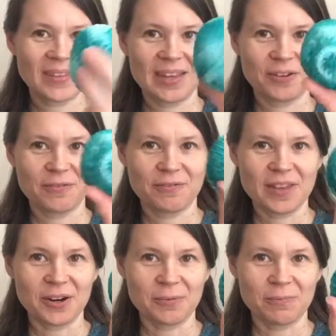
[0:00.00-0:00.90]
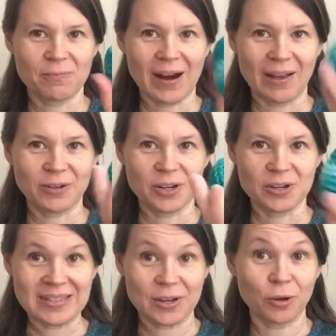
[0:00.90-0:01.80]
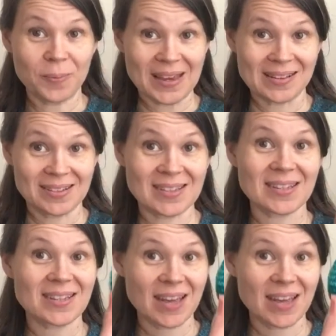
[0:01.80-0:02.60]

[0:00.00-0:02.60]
in a single piece,